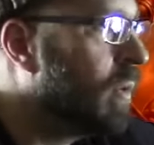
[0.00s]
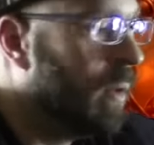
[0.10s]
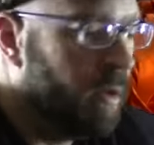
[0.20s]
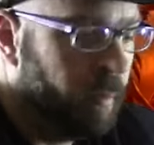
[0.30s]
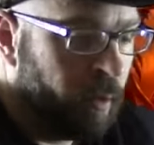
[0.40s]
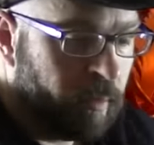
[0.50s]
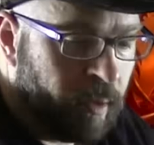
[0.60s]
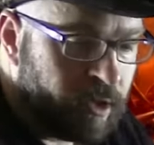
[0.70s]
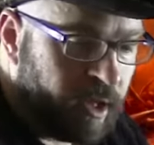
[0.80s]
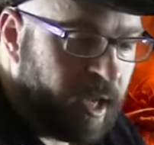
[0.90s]
to where you put a
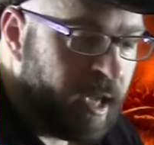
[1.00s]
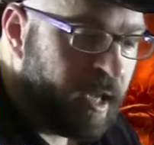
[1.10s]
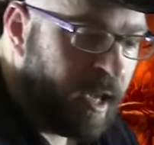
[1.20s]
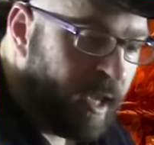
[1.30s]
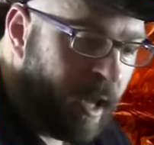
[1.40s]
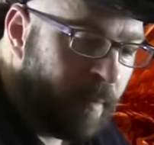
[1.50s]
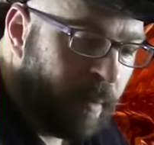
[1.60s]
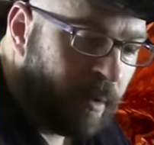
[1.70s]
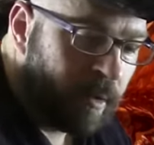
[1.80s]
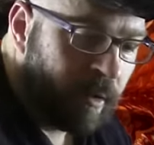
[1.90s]
bunch of KKK
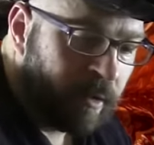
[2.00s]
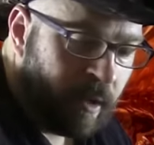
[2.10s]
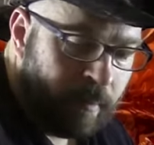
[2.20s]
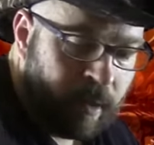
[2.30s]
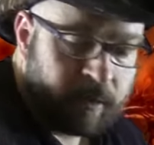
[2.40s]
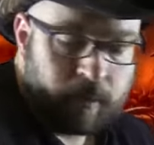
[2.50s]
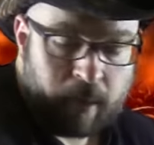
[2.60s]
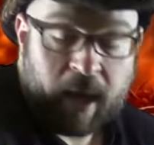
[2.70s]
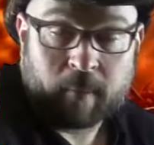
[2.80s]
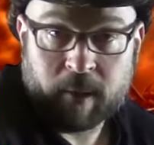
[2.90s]
members on the same bus with
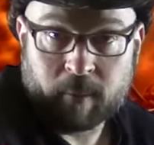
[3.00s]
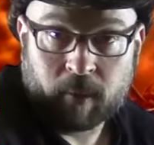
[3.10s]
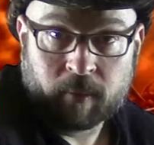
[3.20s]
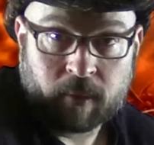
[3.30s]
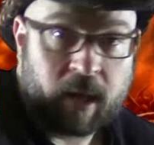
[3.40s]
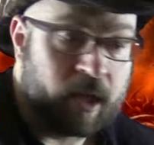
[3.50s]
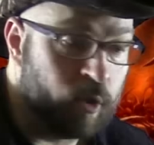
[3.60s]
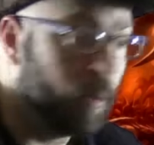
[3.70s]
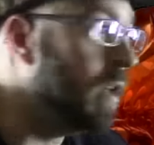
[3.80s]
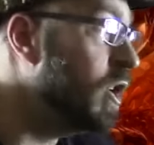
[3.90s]
black people. Okay,
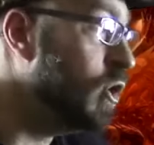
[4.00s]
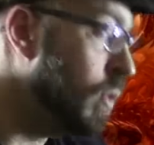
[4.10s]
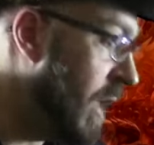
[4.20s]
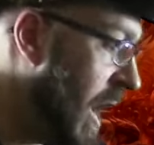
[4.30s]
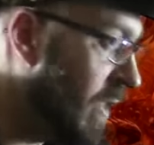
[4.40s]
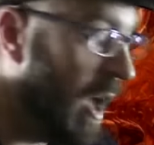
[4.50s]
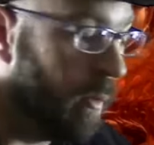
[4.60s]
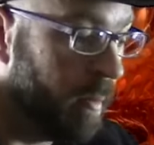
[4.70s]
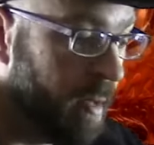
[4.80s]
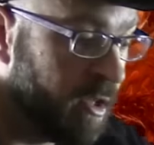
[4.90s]
you wouldn't do that. That
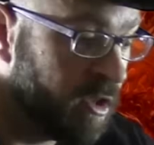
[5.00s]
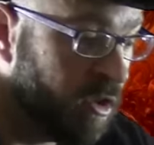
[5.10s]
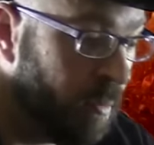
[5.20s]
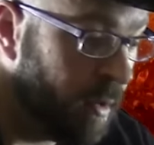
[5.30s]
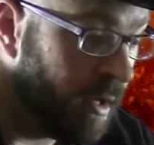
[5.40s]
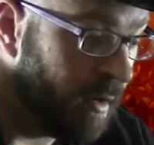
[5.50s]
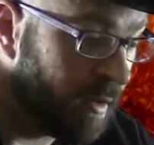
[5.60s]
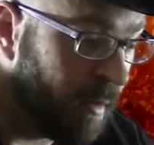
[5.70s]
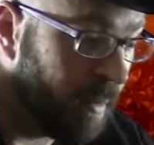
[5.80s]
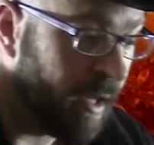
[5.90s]
would be stupid. And if
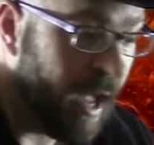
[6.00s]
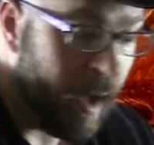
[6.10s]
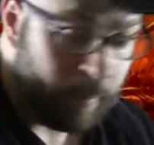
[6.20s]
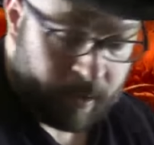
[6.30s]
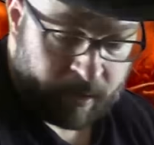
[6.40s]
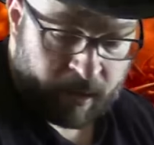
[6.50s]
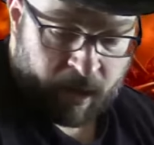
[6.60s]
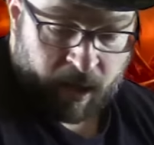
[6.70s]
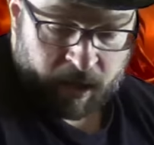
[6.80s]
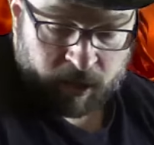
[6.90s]
something happened,
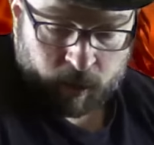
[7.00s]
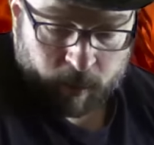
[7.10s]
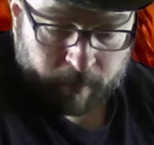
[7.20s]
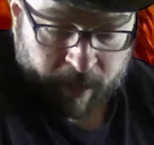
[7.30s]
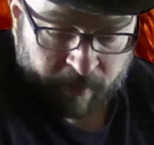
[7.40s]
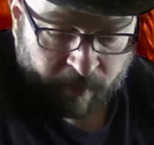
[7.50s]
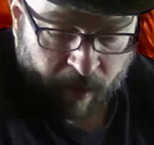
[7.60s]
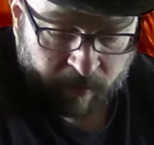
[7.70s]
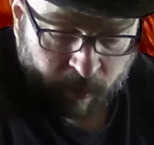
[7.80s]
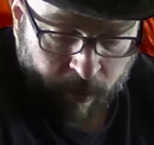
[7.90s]
you would be at
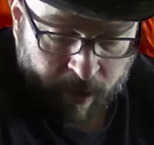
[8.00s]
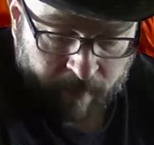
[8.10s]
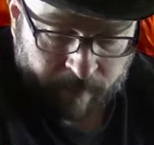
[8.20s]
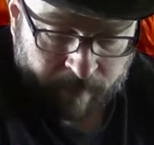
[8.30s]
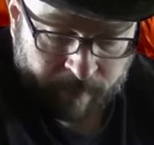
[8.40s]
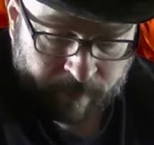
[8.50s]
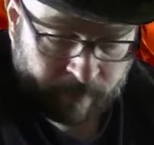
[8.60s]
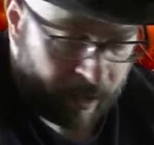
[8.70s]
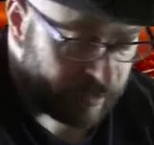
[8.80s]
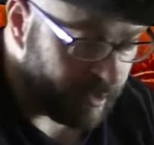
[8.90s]
fault for it.
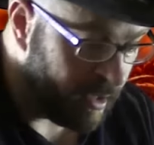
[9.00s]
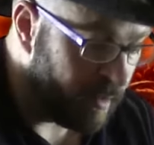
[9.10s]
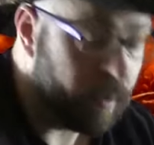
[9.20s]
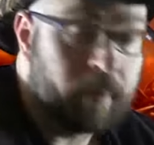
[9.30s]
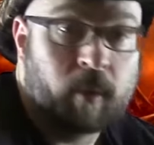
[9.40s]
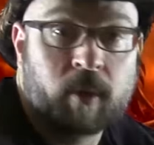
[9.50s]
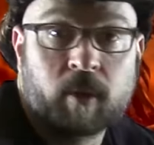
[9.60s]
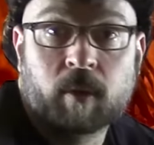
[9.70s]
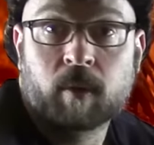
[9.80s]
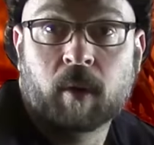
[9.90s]
not saying the people
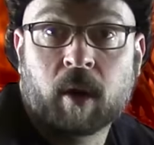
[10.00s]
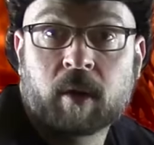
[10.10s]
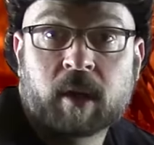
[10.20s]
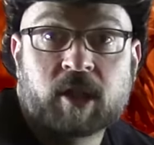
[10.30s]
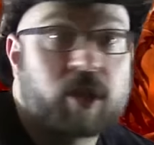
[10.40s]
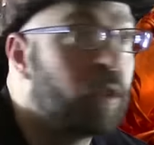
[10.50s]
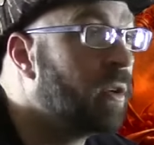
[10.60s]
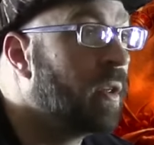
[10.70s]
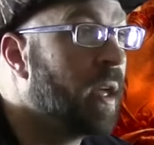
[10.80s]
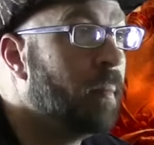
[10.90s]
who hurt each
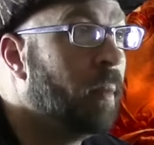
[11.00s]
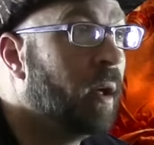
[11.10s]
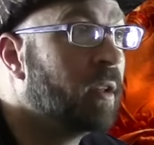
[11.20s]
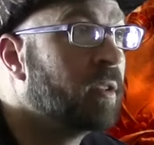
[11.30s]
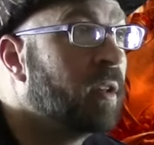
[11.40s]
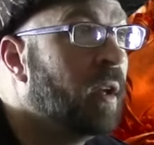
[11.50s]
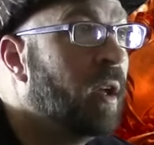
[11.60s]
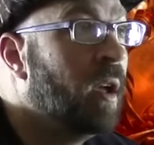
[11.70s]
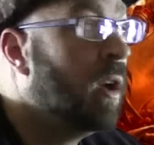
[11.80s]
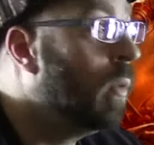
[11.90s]
other on that bus
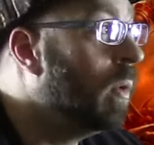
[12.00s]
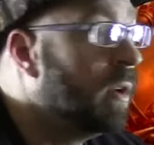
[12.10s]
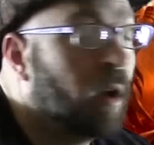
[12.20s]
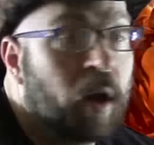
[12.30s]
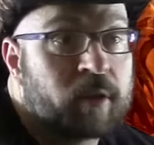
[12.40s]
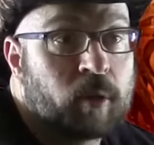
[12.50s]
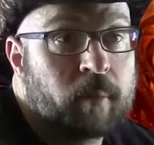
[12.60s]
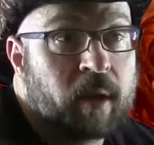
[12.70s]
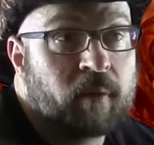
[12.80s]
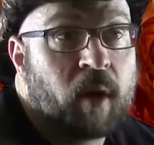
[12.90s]
wouldn't also
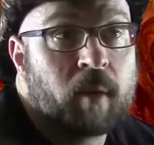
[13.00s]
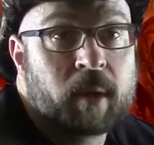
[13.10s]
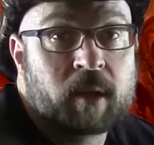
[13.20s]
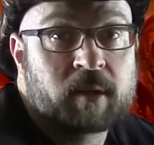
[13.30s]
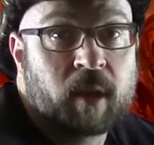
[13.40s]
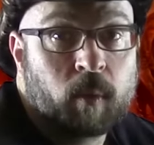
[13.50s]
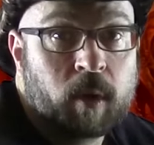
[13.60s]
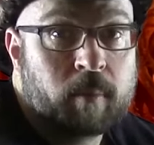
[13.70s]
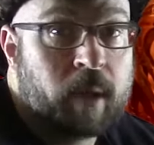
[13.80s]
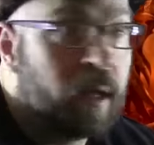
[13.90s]
be at fault because they
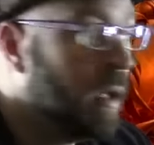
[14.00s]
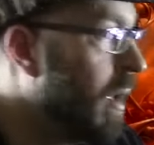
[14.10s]
would be,